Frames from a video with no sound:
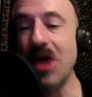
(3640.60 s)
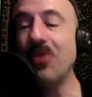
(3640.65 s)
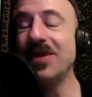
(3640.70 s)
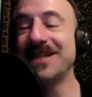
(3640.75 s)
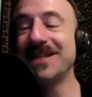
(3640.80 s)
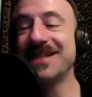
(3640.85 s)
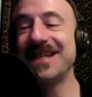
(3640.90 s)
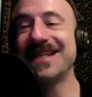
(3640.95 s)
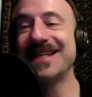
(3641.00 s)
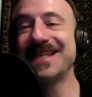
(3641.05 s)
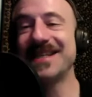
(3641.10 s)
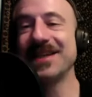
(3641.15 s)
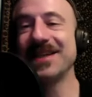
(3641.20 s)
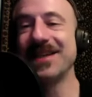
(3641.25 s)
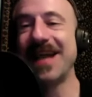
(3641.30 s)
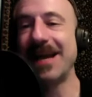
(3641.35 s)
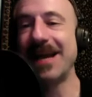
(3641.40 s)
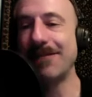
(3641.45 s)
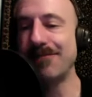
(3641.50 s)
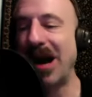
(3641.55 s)
it's it's the
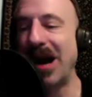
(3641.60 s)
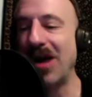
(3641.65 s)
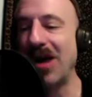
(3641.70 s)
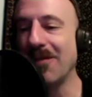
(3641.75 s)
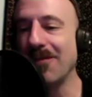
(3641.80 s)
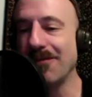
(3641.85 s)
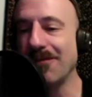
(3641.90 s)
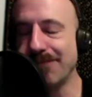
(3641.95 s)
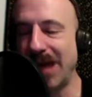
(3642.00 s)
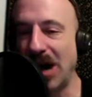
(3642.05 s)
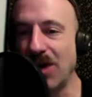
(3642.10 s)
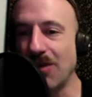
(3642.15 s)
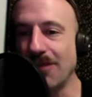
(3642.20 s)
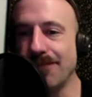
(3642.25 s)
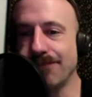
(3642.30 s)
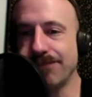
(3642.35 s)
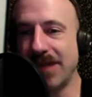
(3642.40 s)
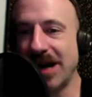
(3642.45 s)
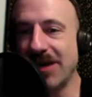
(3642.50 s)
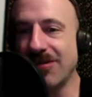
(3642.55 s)
like brown brown
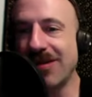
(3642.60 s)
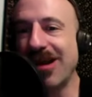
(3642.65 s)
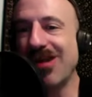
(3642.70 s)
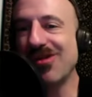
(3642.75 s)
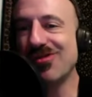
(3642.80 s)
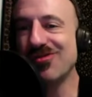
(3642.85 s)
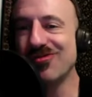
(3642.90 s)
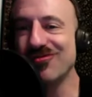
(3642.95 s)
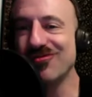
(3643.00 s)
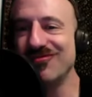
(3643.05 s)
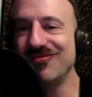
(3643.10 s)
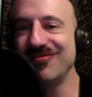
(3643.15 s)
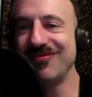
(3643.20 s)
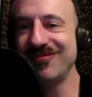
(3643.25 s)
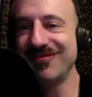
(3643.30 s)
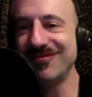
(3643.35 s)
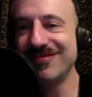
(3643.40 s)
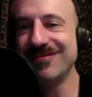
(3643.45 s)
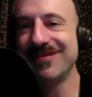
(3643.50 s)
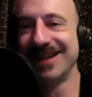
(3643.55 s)

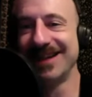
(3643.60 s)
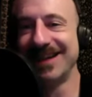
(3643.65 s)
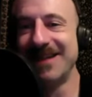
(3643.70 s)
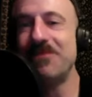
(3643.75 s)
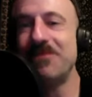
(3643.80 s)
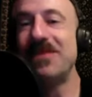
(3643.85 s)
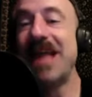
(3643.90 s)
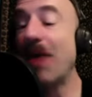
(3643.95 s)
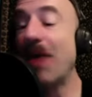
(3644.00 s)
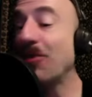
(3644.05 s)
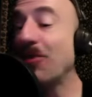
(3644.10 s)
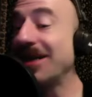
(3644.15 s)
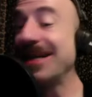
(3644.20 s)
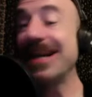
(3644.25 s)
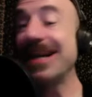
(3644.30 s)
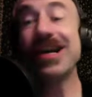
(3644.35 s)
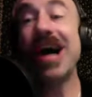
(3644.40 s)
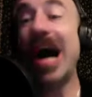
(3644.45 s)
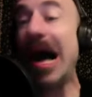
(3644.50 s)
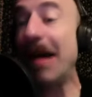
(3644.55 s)
brown. Now we're in a
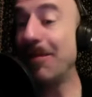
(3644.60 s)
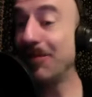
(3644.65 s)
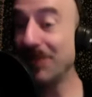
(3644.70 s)
it's the procedural.